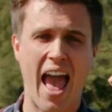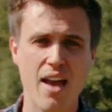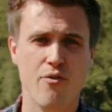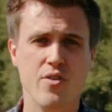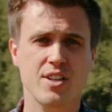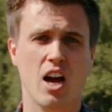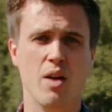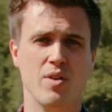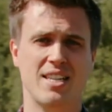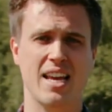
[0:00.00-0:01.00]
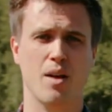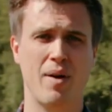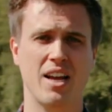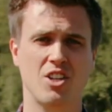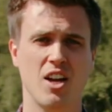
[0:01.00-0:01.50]
Every time we take a
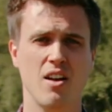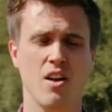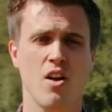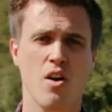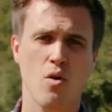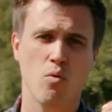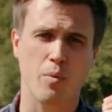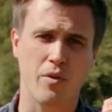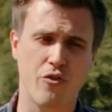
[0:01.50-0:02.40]
picture, what we